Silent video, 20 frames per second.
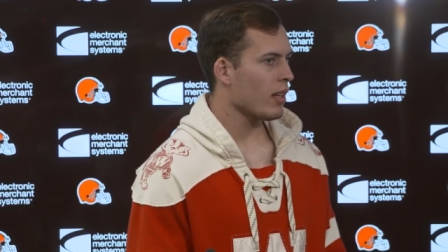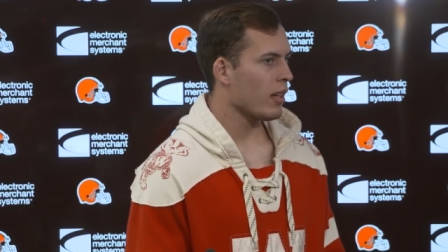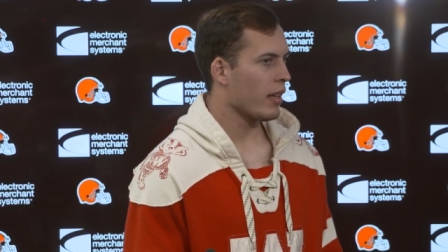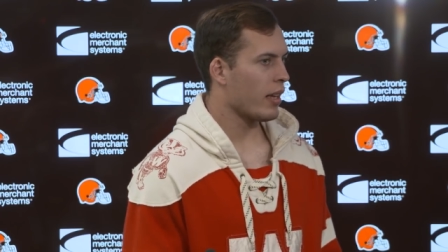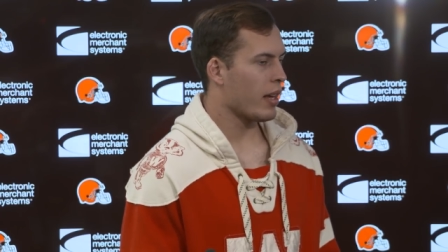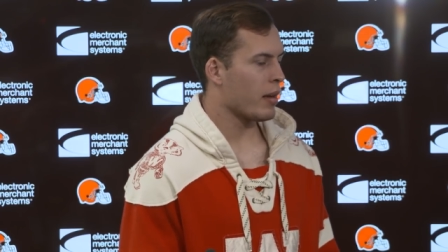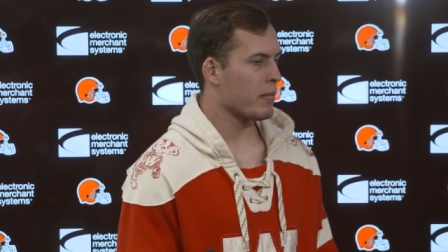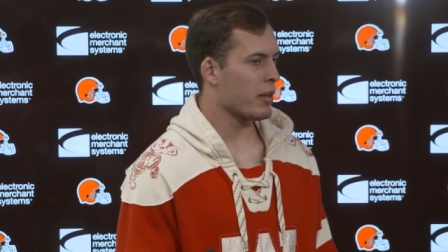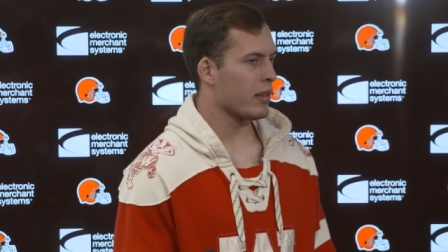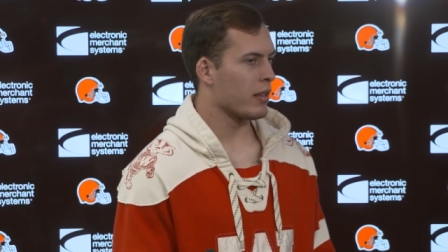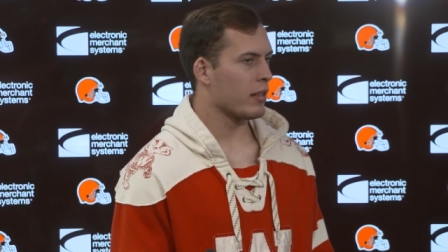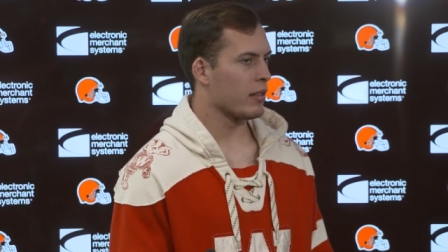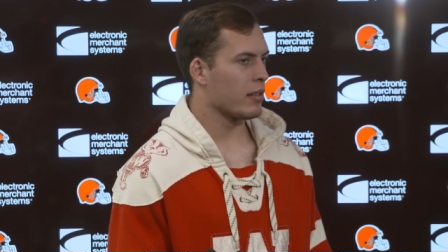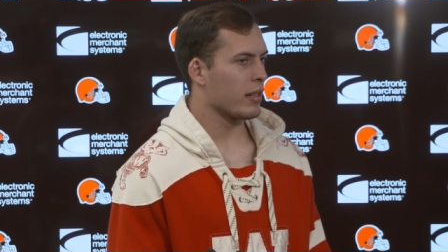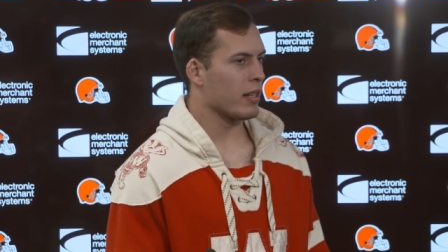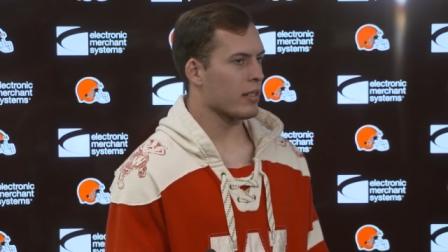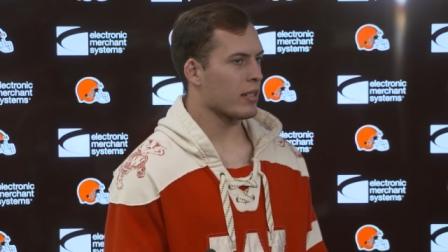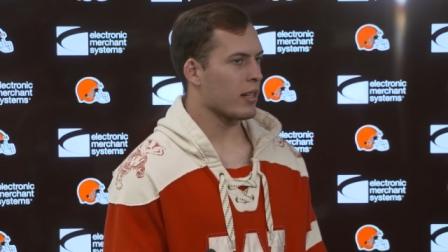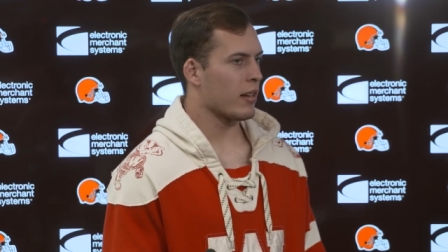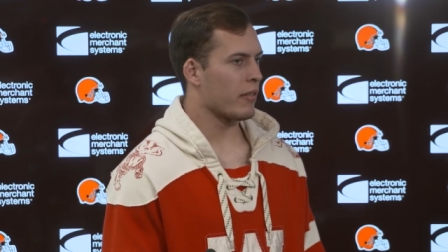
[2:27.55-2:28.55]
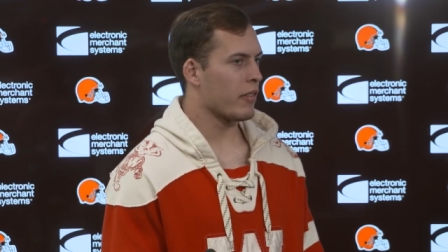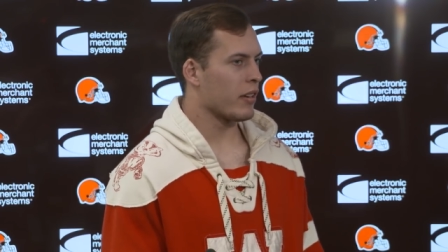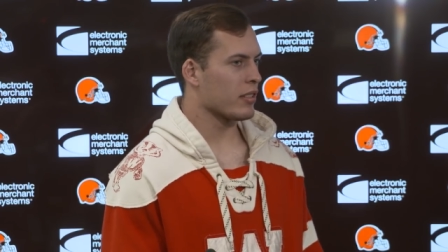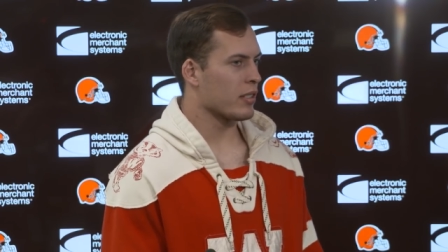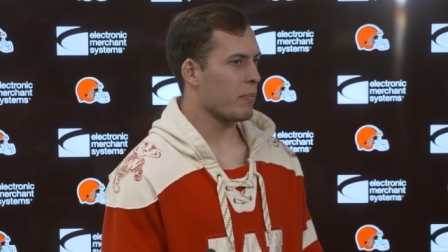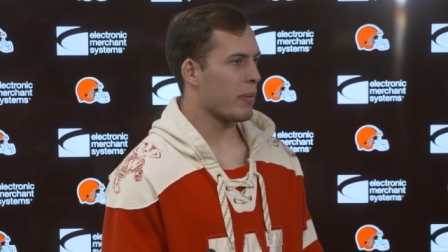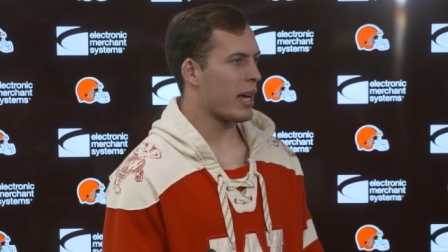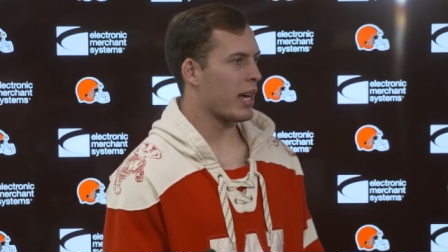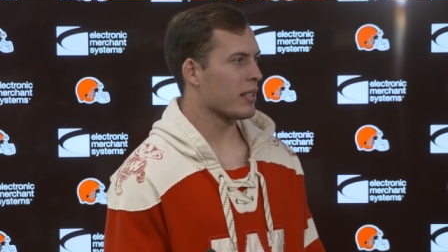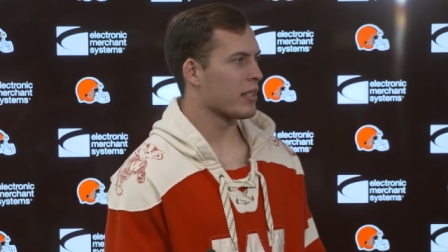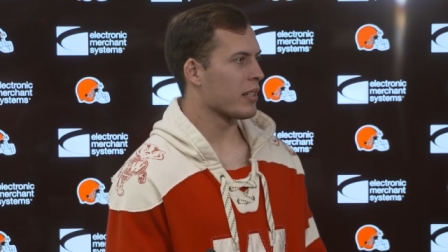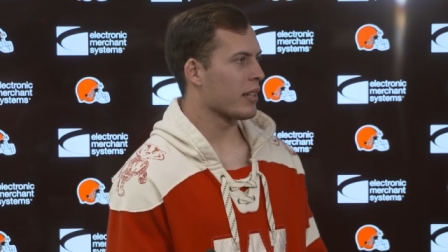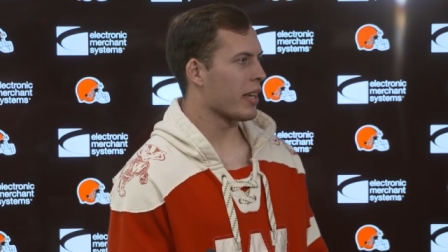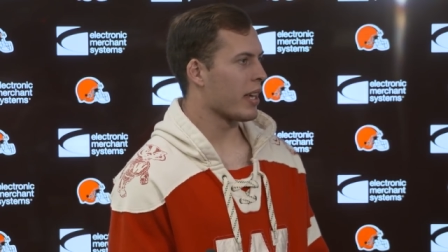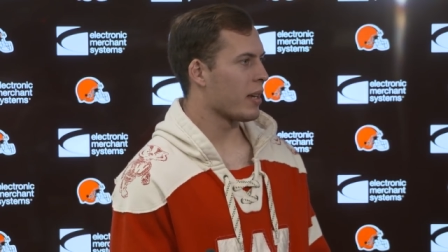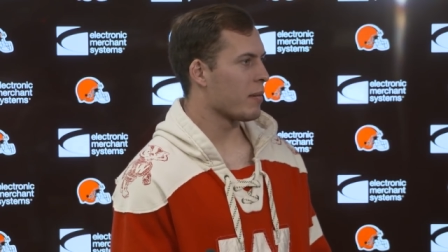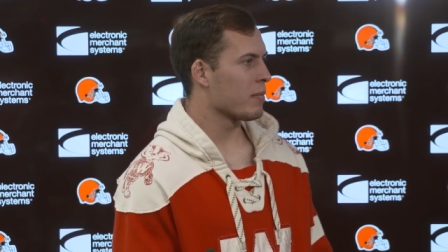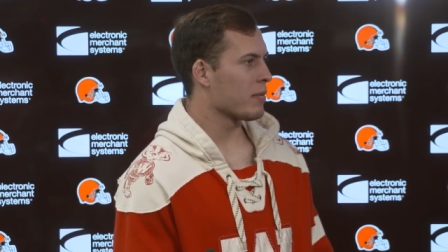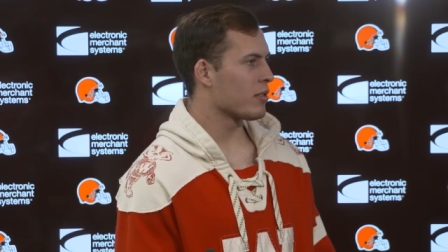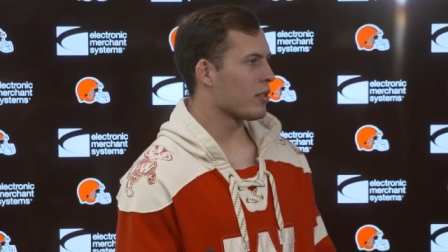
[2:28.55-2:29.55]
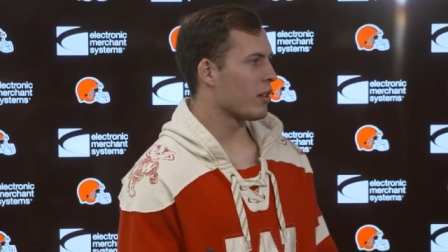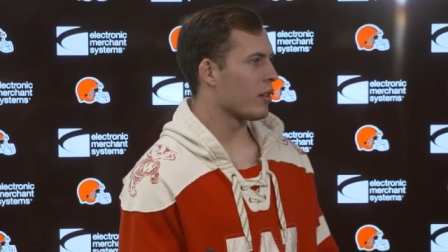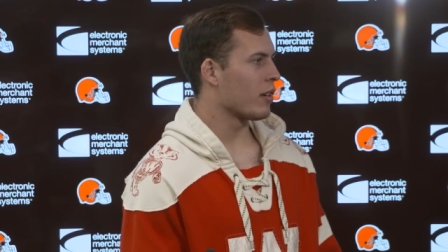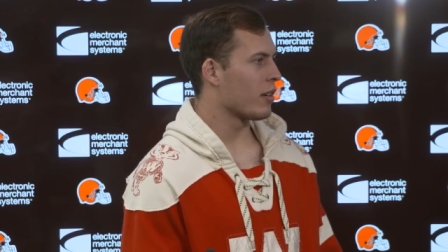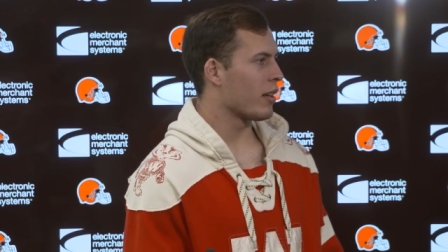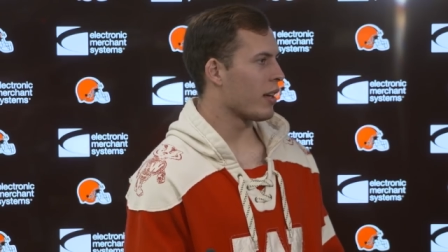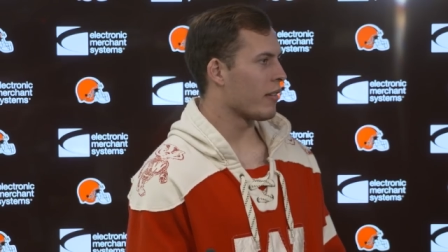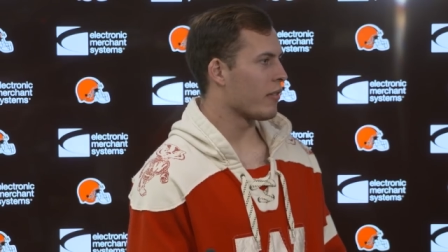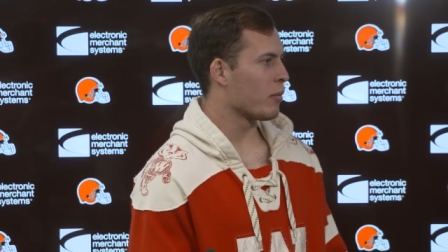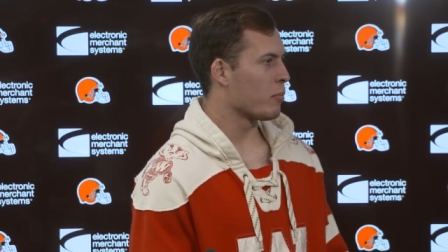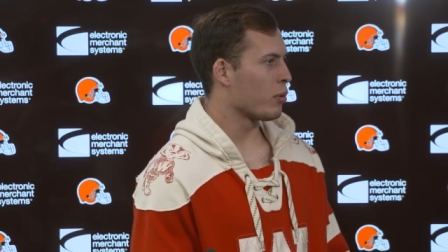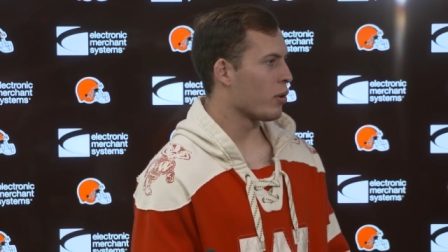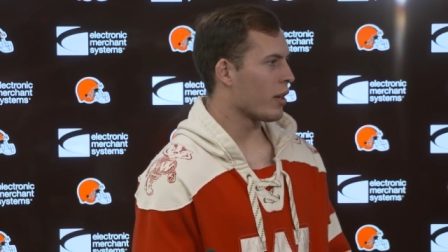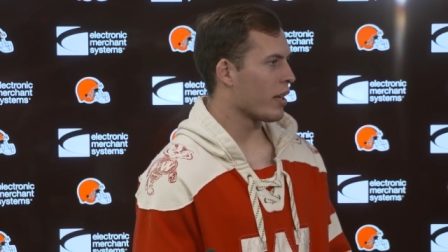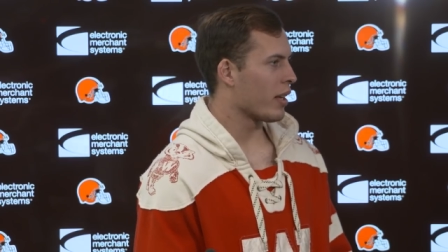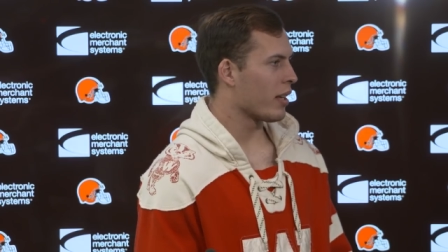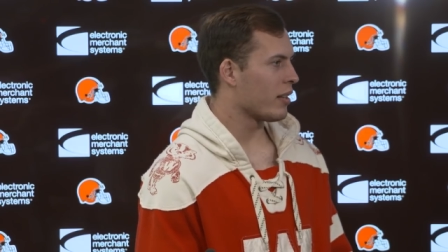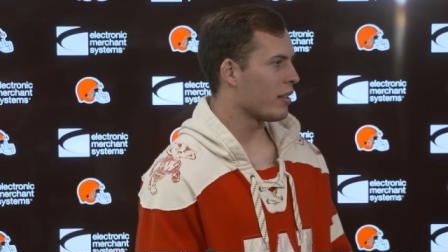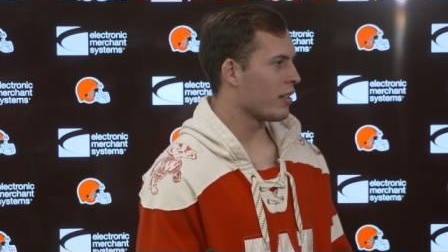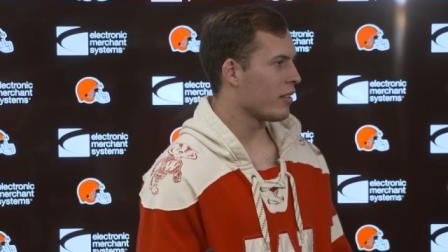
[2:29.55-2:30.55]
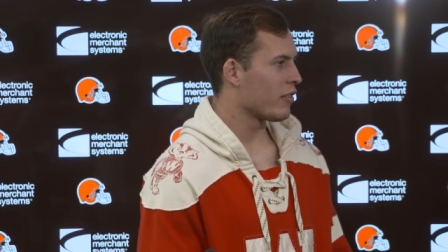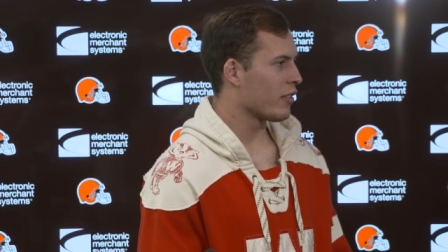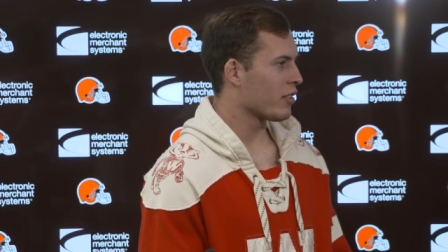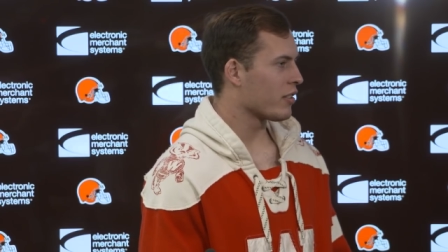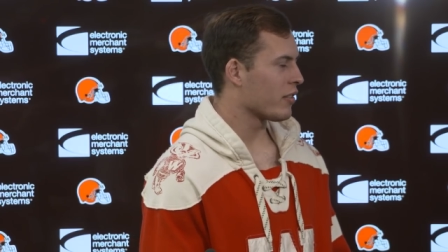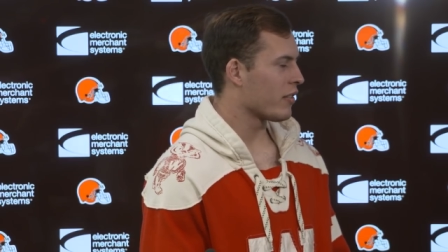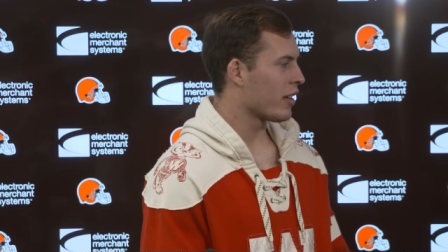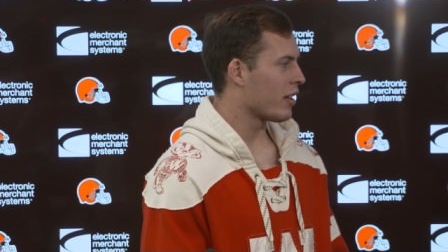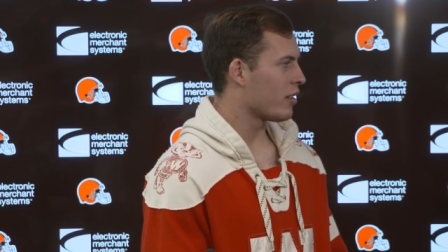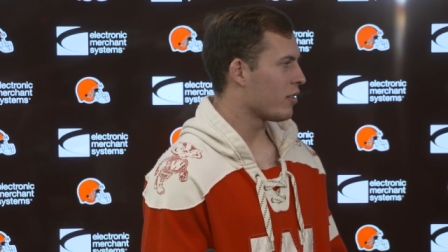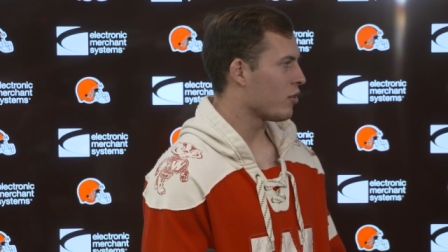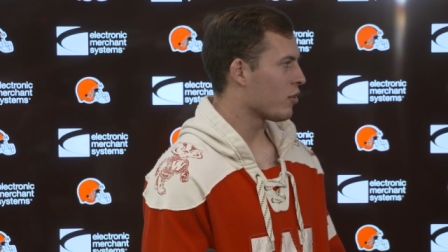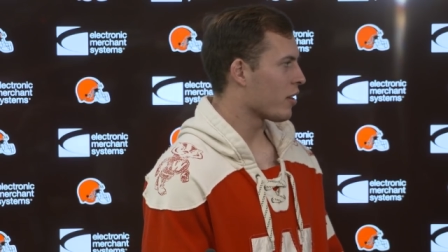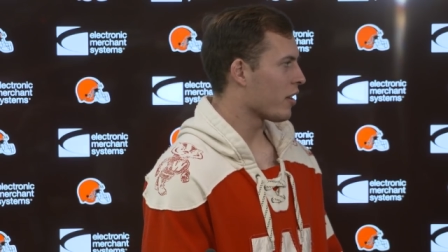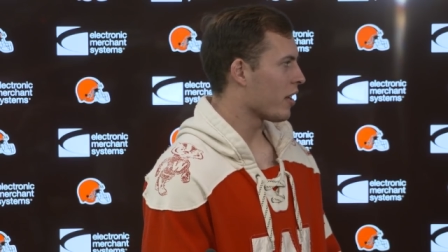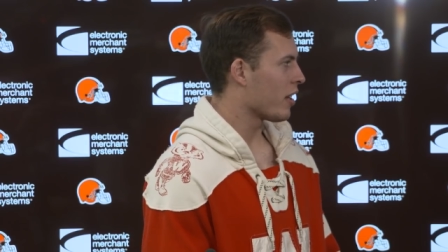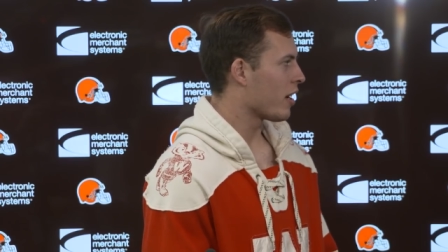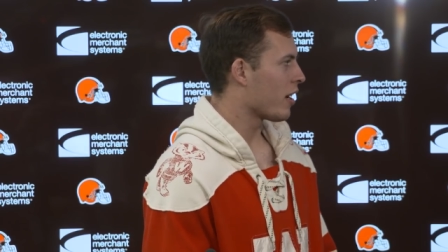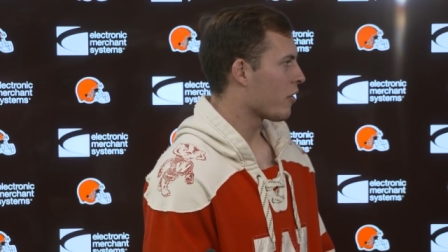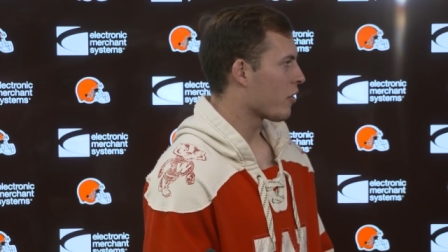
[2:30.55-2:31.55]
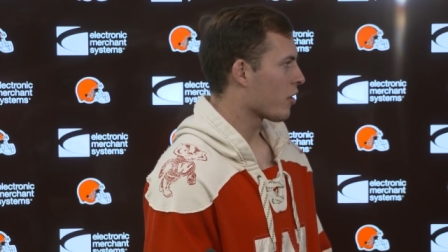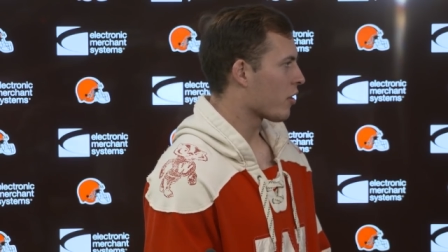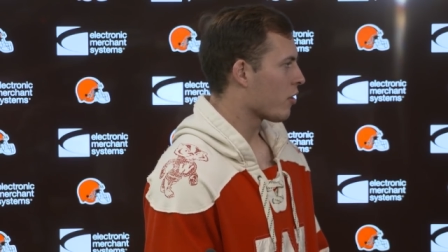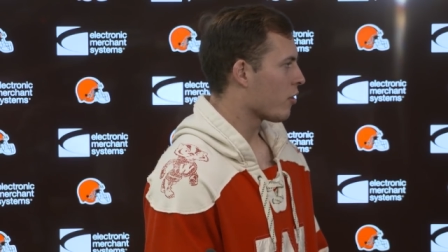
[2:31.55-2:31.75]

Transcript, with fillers: Yeah, I mean, today's N F L is a passing game, so to have a bookend defensive end who can get after the